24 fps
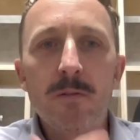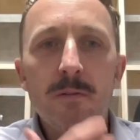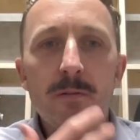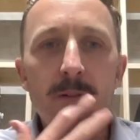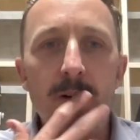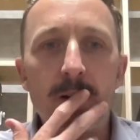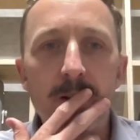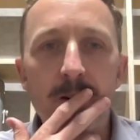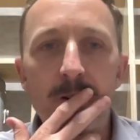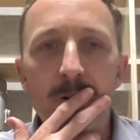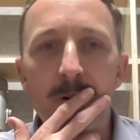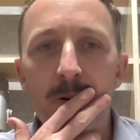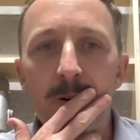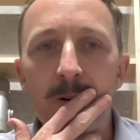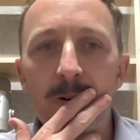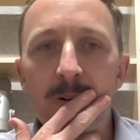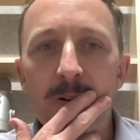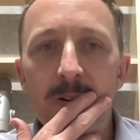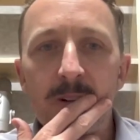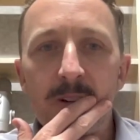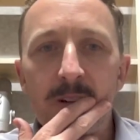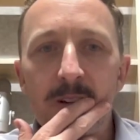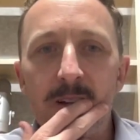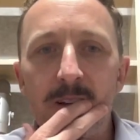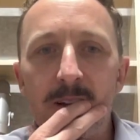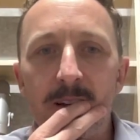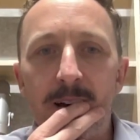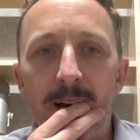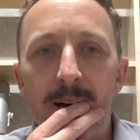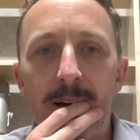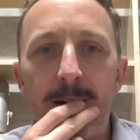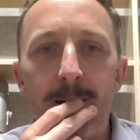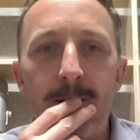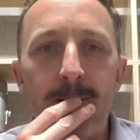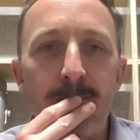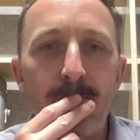Very cool.
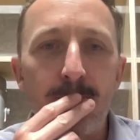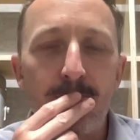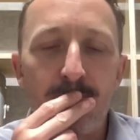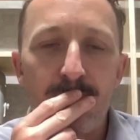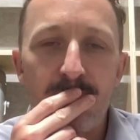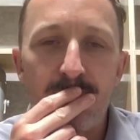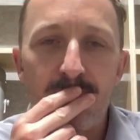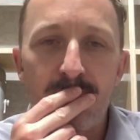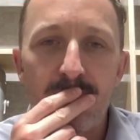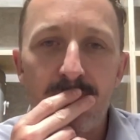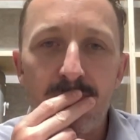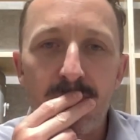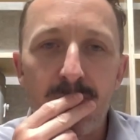Um,